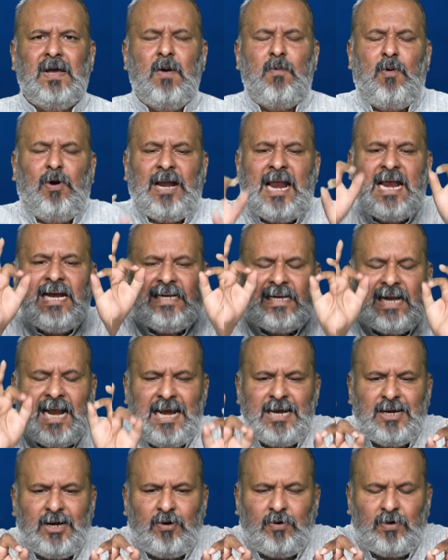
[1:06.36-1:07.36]
What I'm
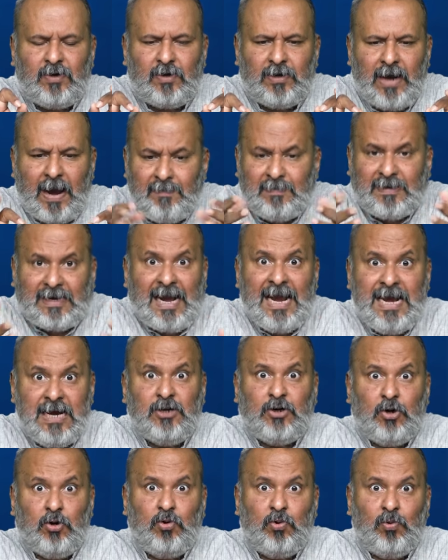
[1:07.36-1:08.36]
trying
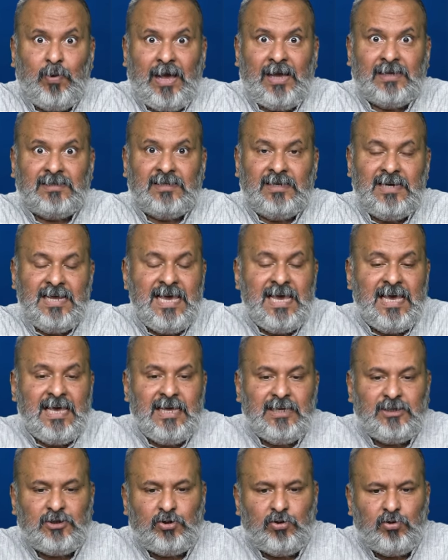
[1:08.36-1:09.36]
to do actually
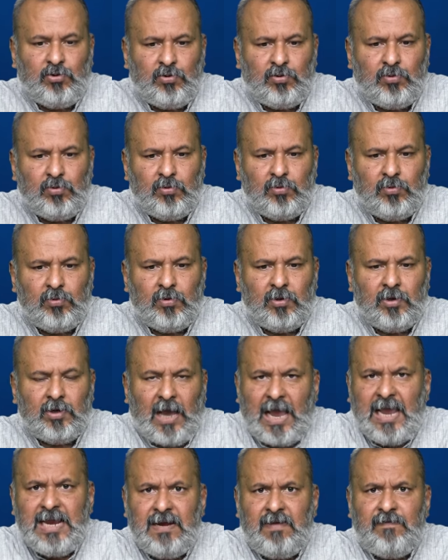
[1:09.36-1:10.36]
is to
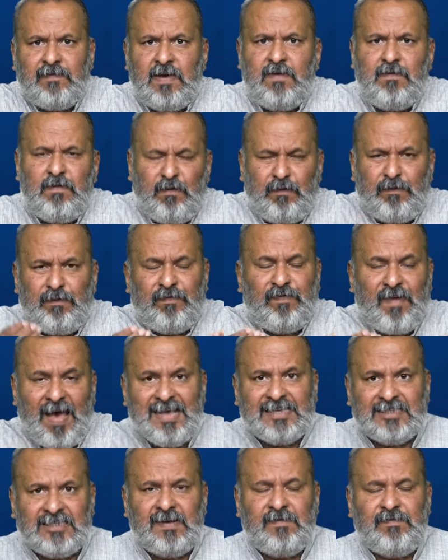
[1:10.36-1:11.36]
kind of give you
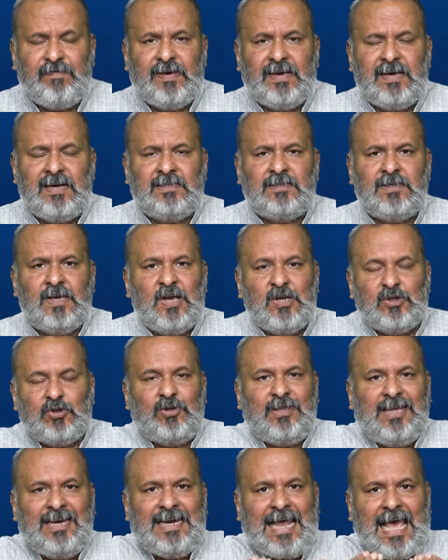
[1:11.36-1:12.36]
facts and figures so
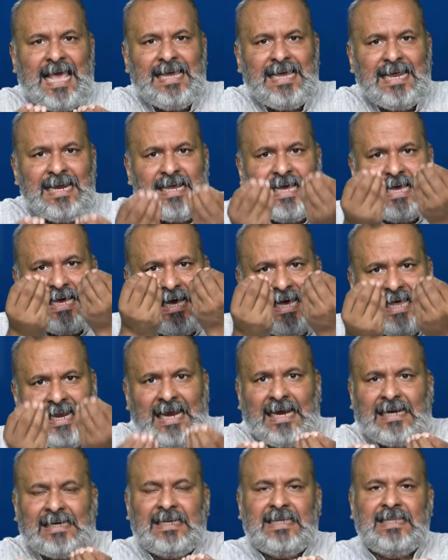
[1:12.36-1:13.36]
that I can
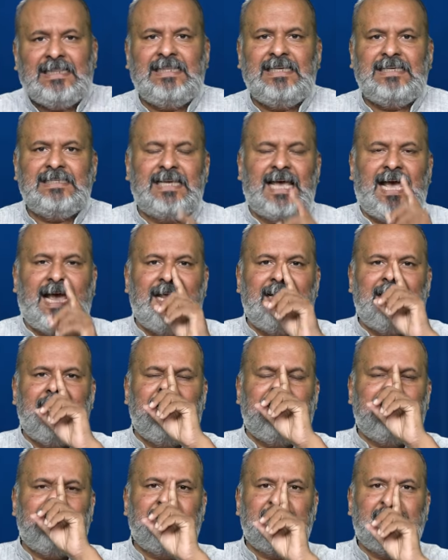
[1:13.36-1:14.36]
correct these
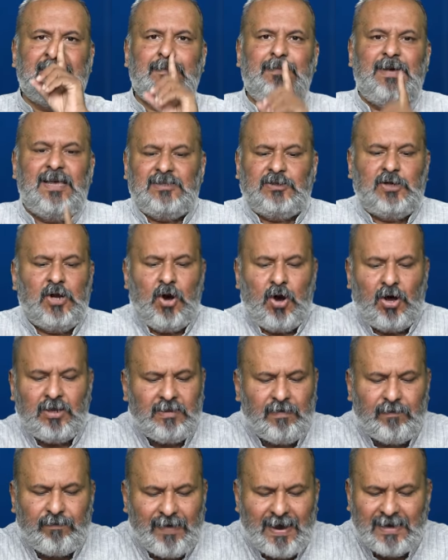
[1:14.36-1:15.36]
ideas based on
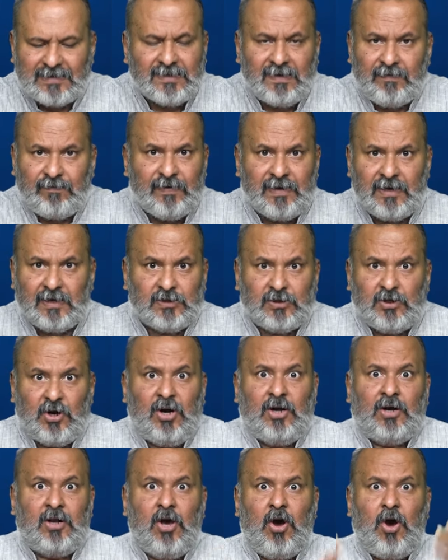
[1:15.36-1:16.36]
the facts and figures,
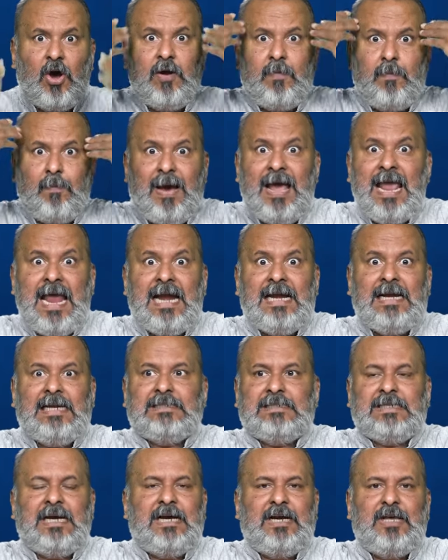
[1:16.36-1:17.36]
not on my
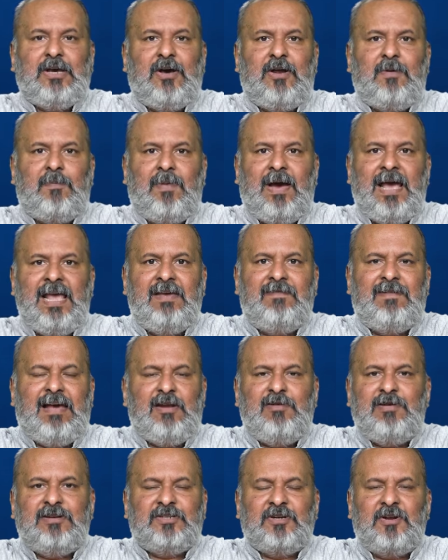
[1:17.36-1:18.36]
understanding or my
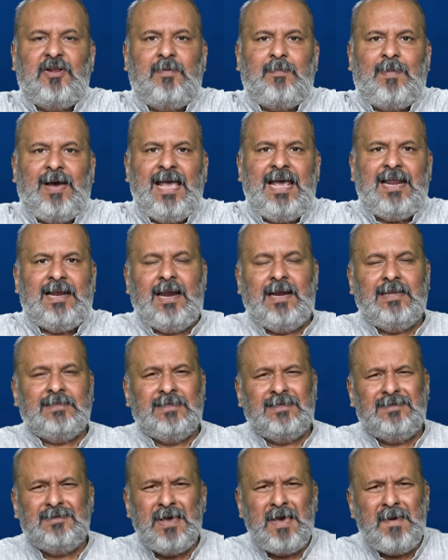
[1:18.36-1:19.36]
evaluation or my
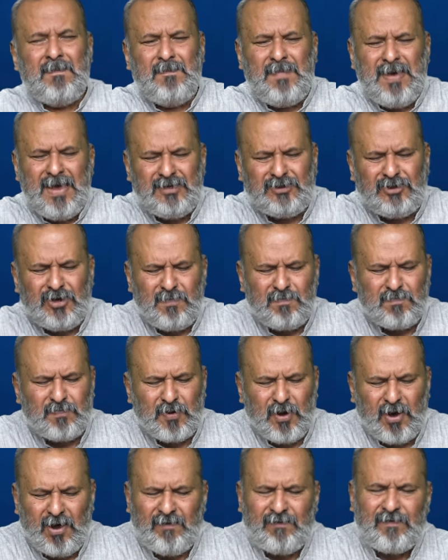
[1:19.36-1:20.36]
analysis, based on
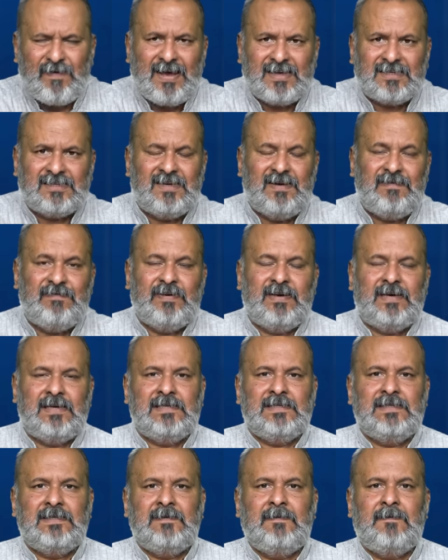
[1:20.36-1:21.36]
pure facts and
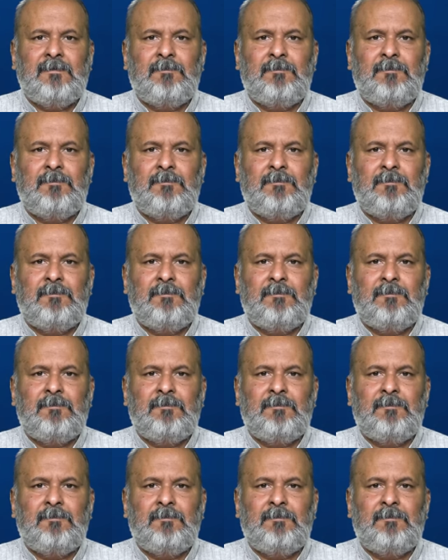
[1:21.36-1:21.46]
figures.